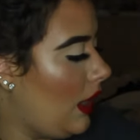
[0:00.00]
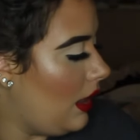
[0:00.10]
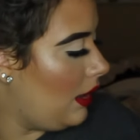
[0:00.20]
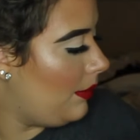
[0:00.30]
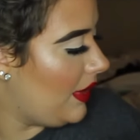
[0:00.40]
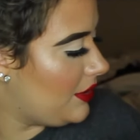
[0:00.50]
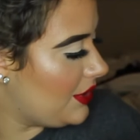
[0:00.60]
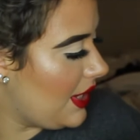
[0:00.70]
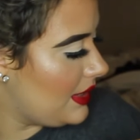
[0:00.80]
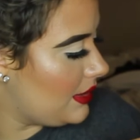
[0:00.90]
It
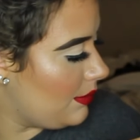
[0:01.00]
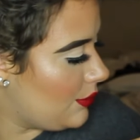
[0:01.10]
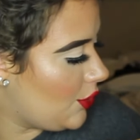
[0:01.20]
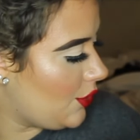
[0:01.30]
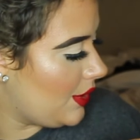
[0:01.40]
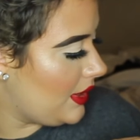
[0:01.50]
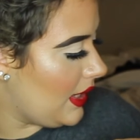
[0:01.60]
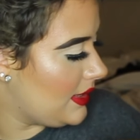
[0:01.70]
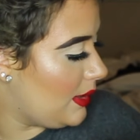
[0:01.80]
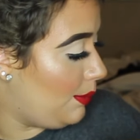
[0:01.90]
just has some tree,
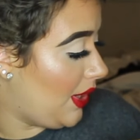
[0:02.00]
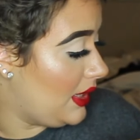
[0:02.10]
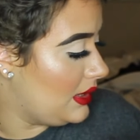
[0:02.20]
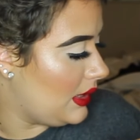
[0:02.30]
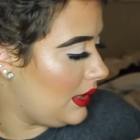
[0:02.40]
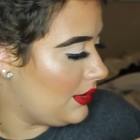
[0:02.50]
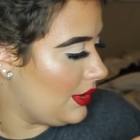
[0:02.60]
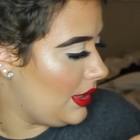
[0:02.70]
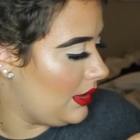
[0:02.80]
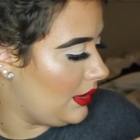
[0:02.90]
it has the bonsai
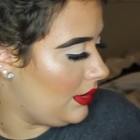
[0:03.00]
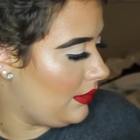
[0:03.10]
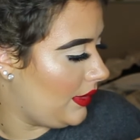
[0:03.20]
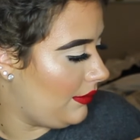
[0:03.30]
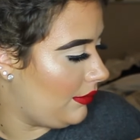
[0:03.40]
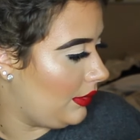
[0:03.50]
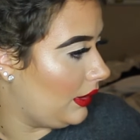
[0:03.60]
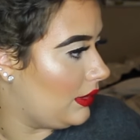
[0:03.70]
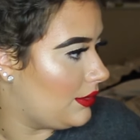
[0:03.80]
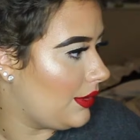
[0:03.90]
tree on there, or
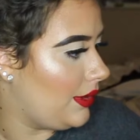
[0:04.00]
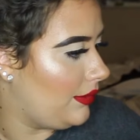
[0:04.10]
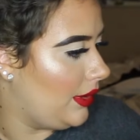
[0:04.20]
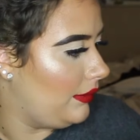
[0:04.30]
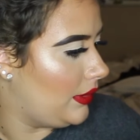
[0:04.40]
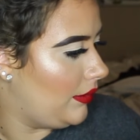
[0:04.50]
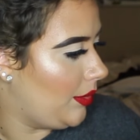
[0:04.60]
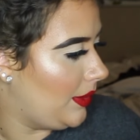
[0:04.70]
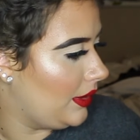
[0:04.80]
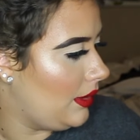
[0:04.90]
like the tree of life, whatever
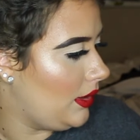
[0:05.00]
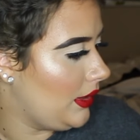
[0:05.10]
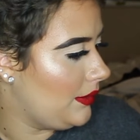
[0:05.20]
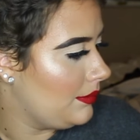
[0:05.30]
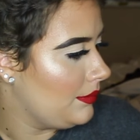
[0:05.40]
you want to call it.